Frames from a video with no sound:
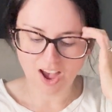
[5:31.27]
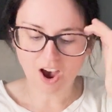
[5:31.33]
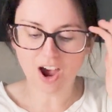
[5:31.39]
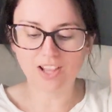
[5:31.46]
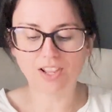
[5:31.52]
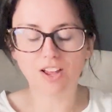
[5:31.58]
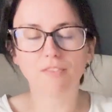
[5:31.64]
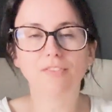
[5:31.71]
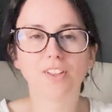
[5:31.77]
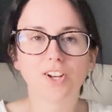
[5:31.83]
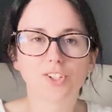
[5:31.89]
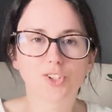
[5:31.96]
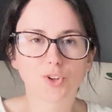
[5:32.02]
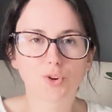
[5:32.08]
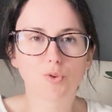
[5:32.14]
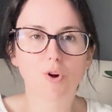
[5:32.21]
I love that
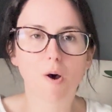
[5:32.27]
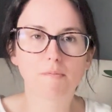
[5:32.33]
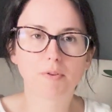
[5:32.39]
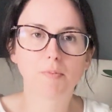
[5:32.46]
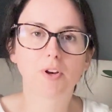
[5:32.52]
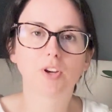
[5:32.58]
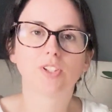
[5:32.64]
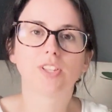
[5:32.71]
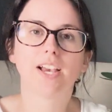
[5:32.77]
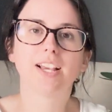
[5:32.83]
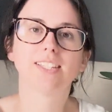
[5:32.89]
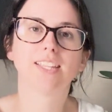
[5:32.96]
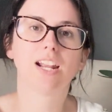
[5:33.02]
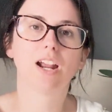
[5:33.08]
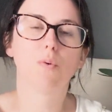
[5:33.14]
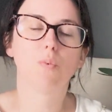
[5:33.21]
it's cropped because, like I
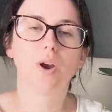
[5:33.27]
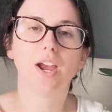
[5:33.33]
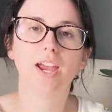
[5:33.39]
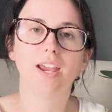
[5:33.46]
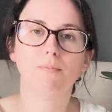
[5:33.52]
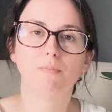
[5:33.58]
said, I wear in